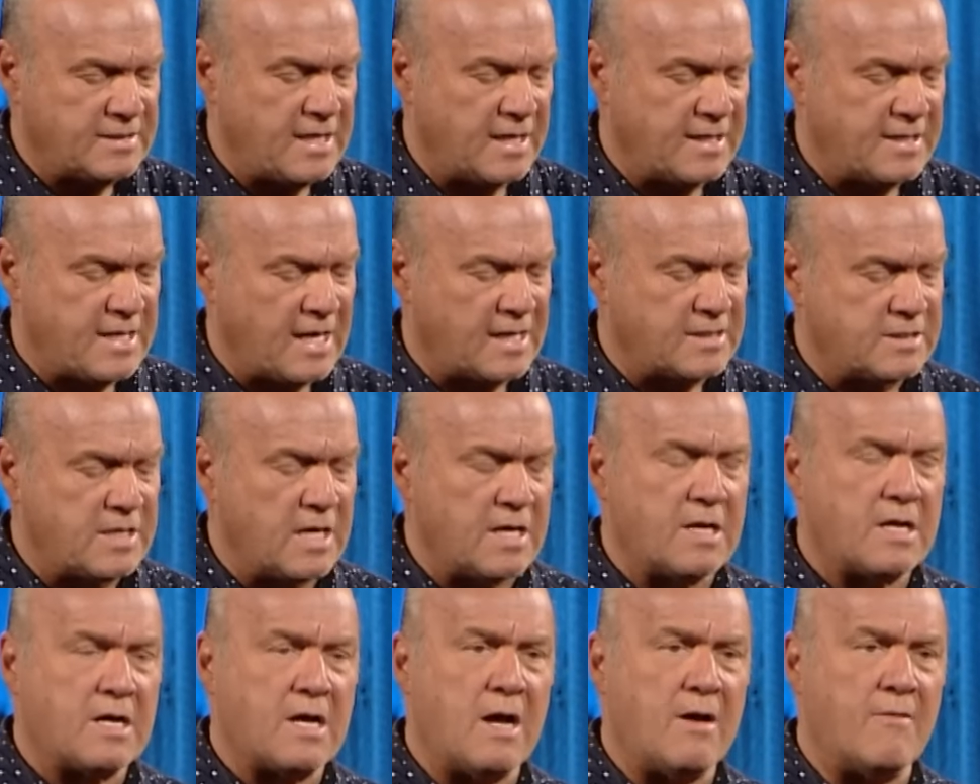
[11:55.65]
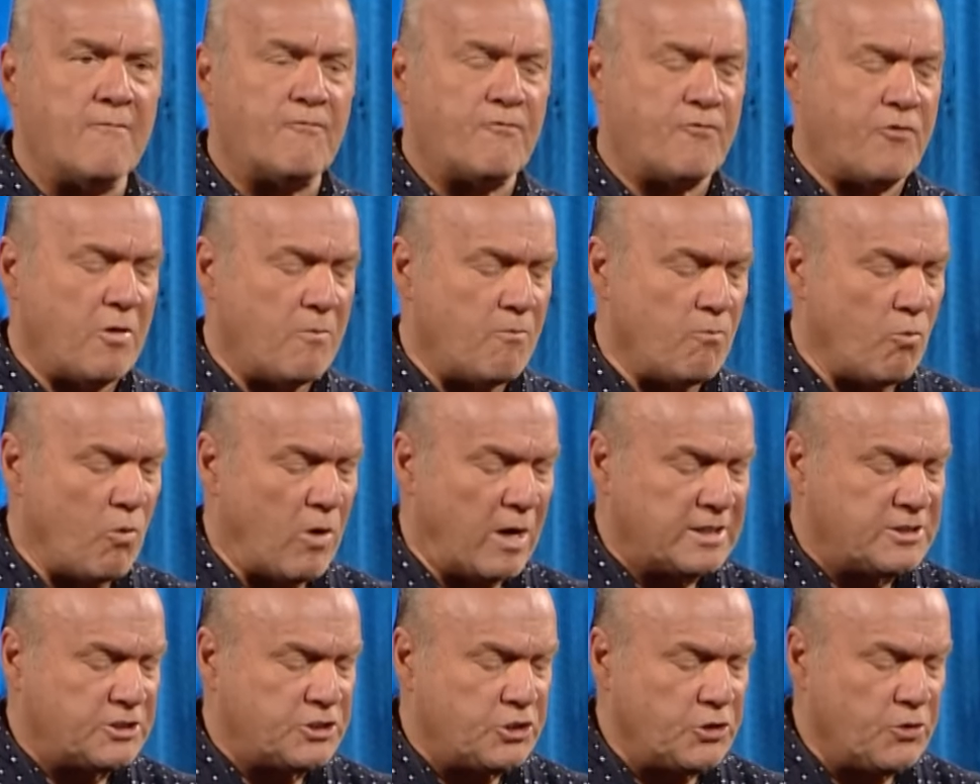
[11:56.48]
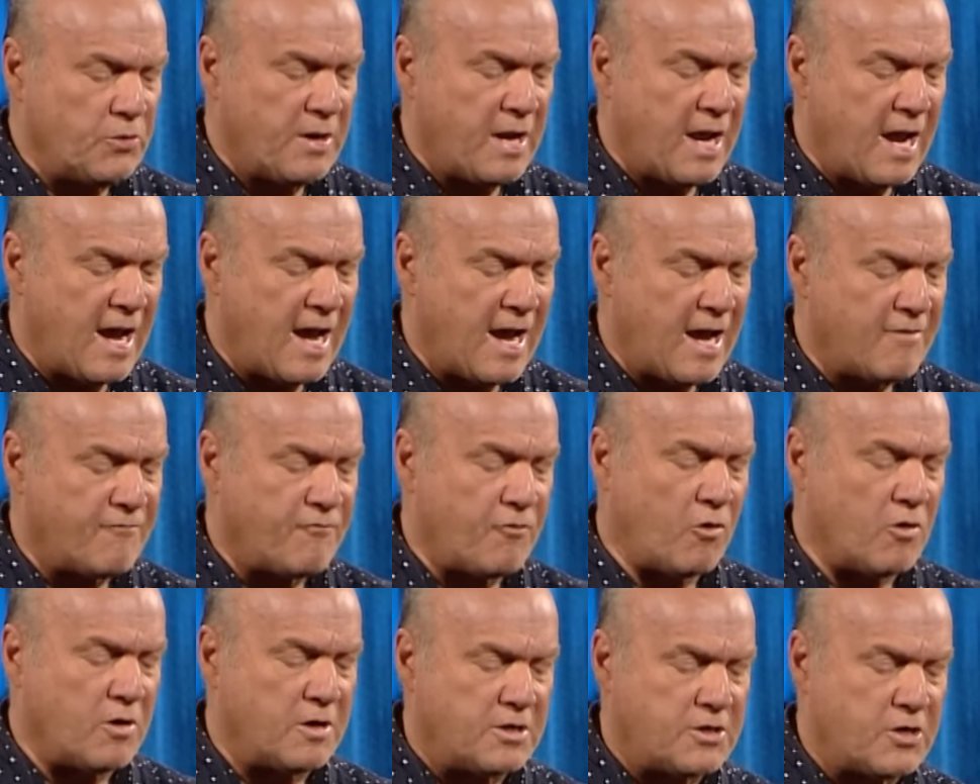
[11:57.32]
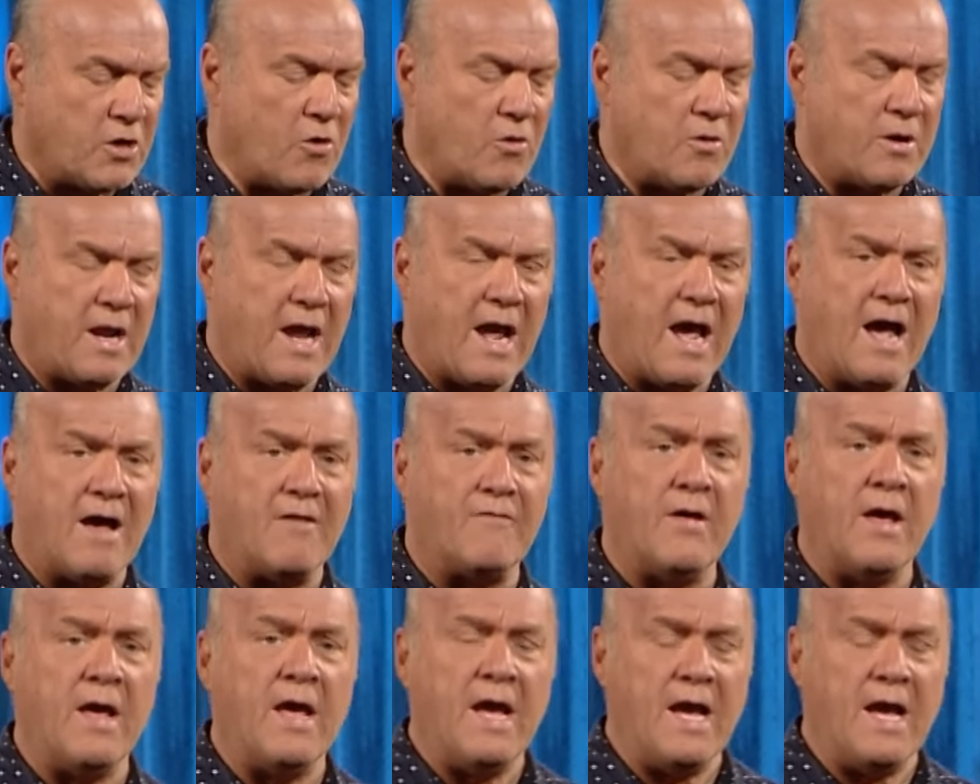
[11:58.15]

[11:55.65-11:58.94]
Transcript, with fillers: It doesn't come from what you have or don't have.